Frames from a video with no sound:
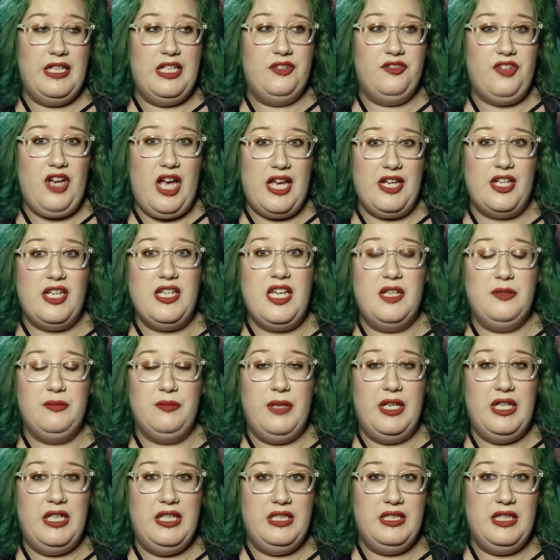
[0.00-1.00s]
And if I could
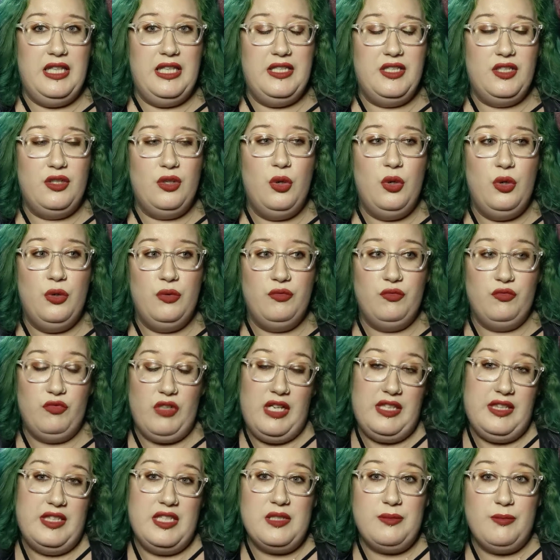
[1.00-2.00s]
get my, like,
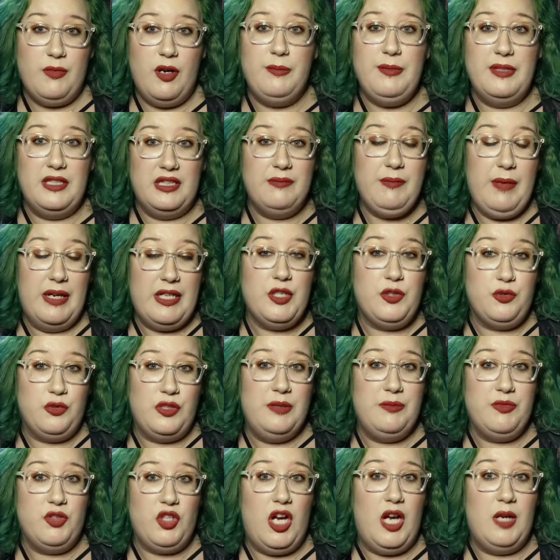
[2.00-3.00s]
at this moment, my
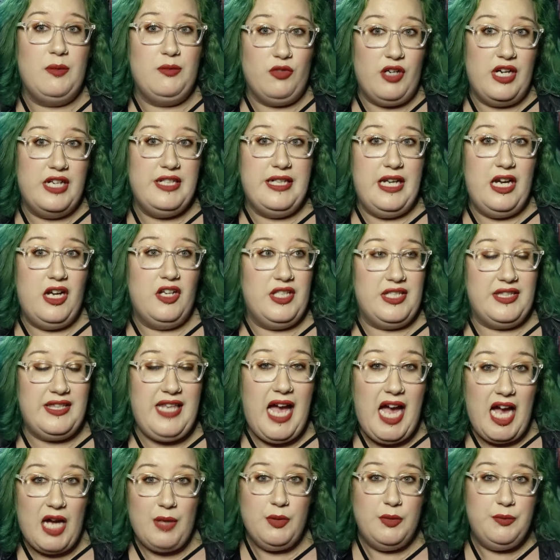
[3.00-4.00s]
dream job right now,
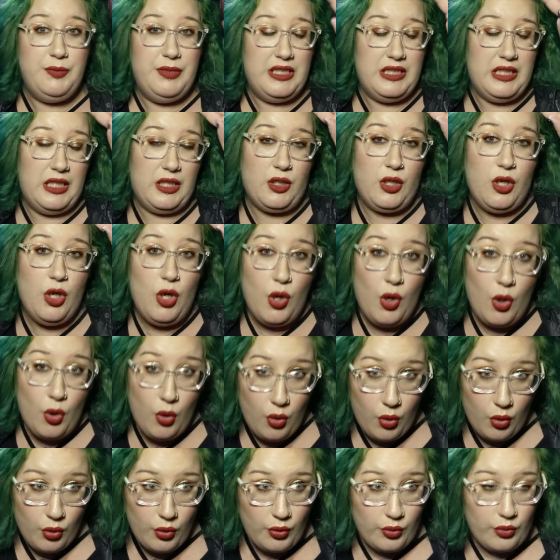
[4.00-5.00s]
like, that would be like,
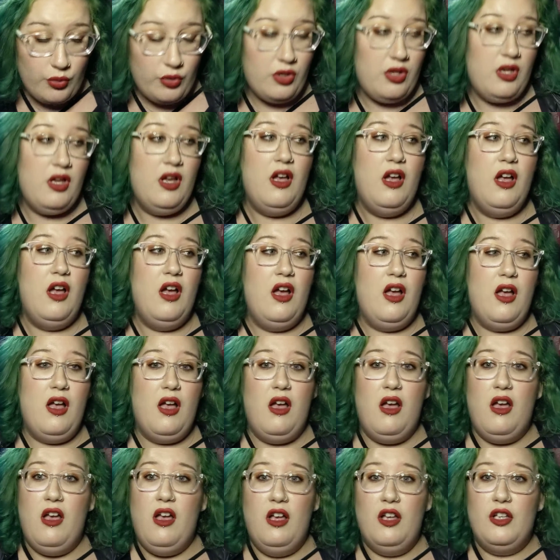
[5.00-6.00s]
whew,
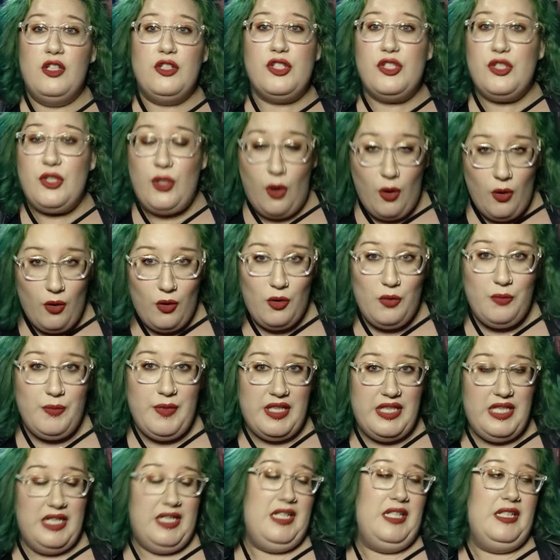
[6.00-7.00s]
so
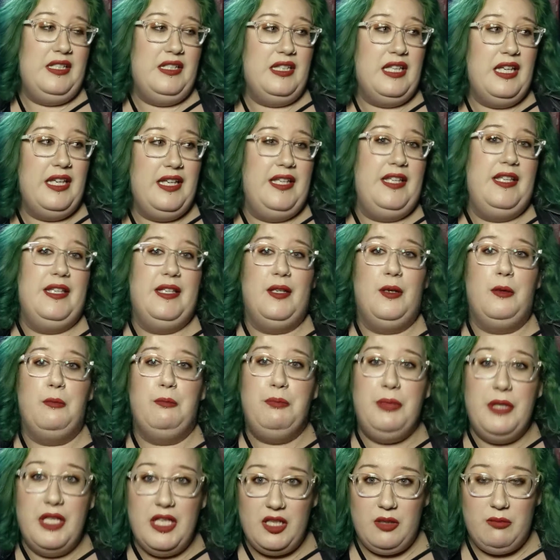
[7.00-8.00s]
many like
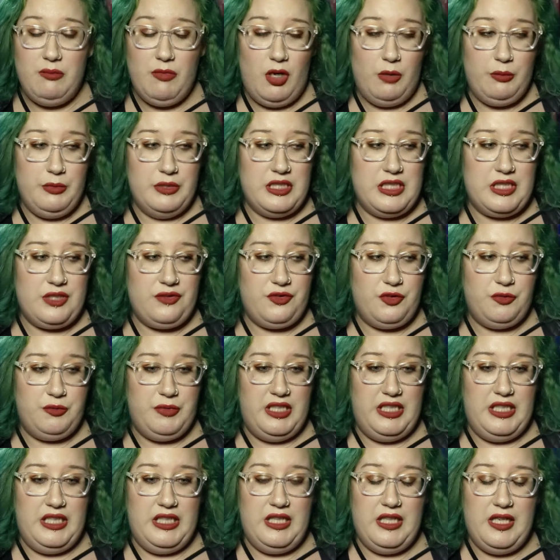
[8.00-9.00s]
big moments for
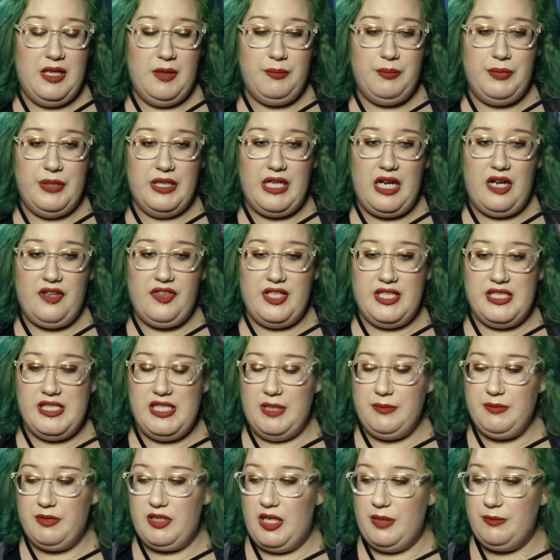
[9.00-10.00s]
me. But at the
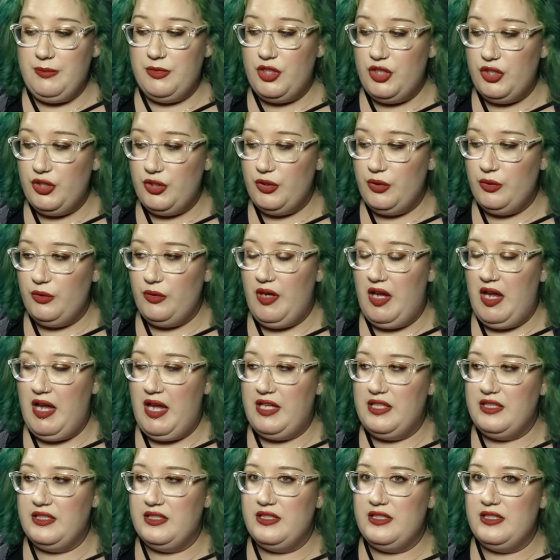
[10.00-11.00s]
same time, too,
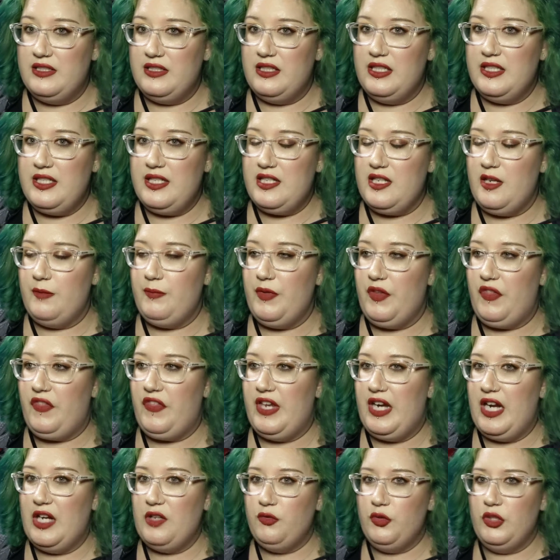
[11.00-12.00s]
and this is
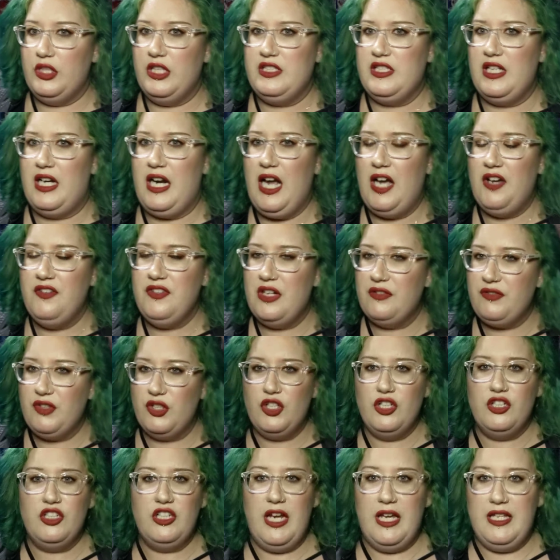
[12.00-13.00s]
something that I've realized that I've
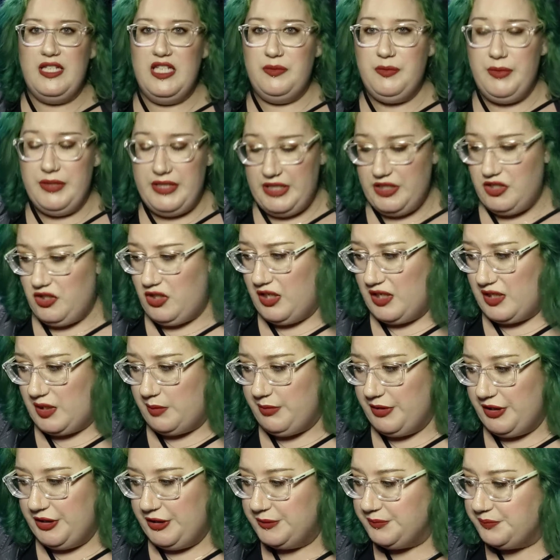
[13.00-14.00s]
never heard anybody
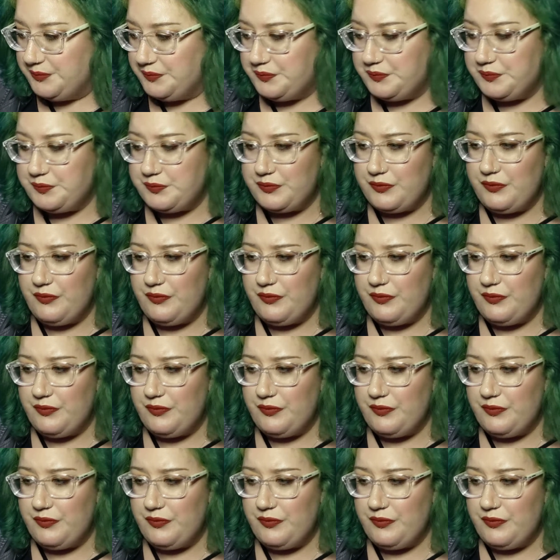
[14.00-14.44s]
talk about.